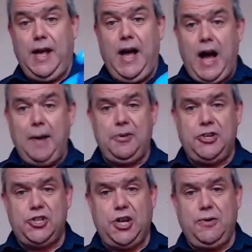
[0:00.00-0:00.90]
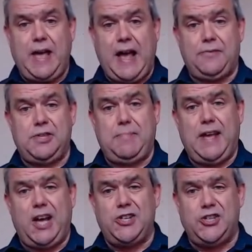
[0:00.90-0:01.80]
I'm going to show you how to make
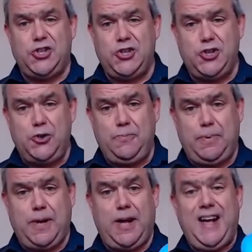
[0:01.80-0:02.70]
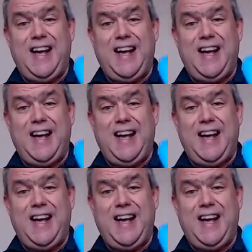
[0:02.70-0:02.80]
a super